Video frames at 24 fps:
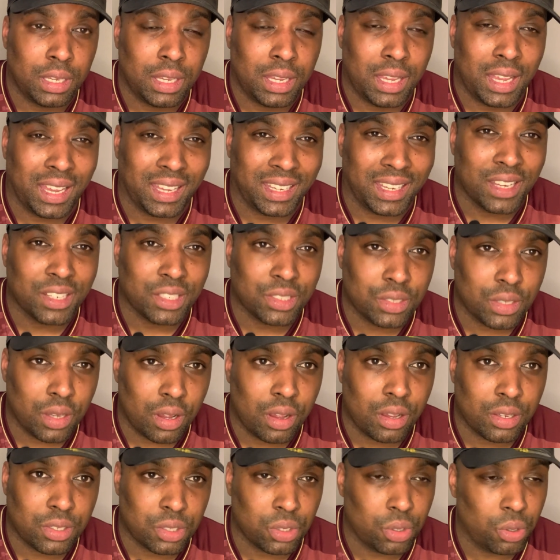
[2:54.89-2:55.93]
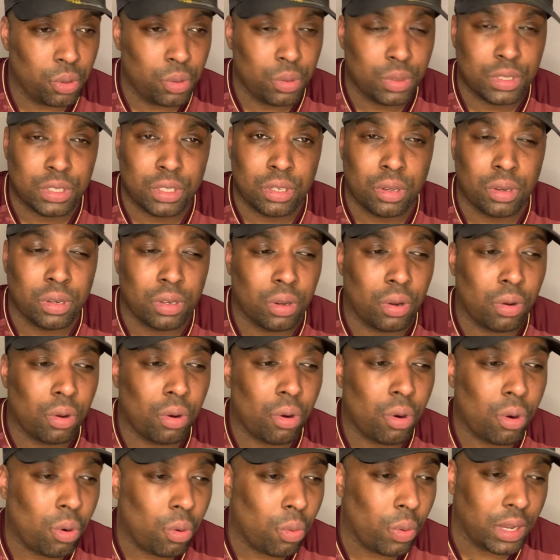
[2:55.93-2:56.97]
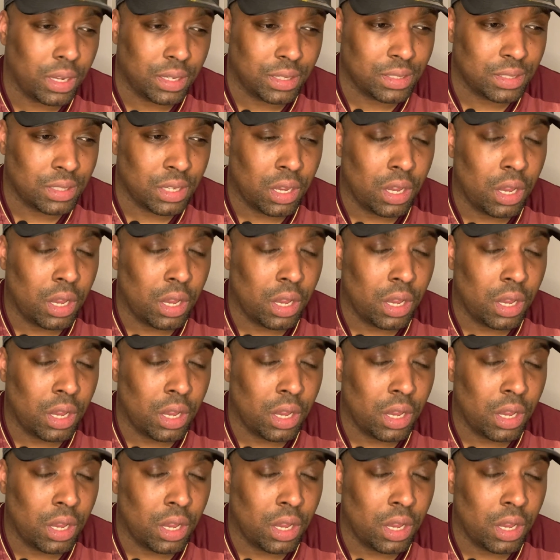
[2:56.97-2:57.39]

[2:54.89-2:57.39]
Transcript: against us, who is we're always